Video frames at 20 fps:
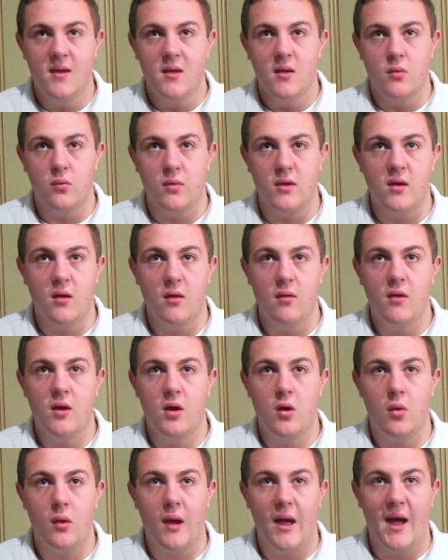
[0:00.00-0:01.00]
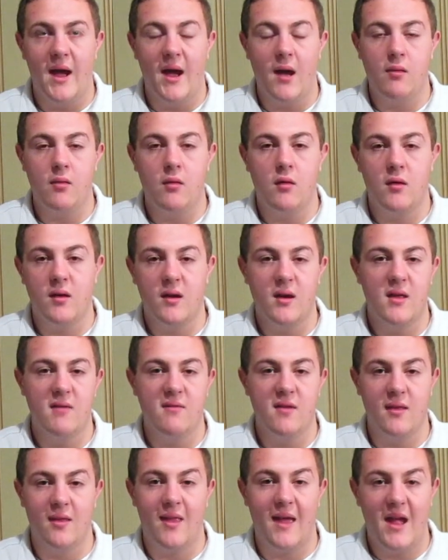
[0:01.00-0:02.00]
We don't know how long it
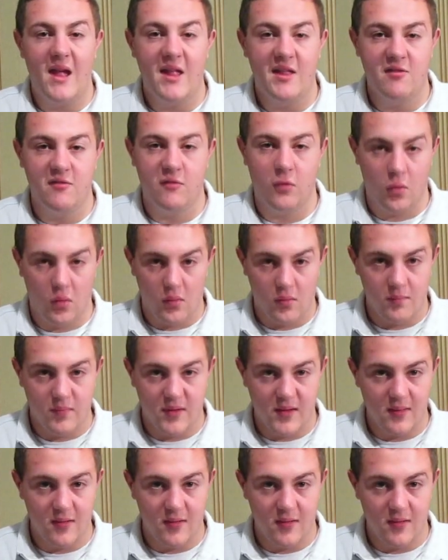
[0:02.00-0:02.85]
even lasts for.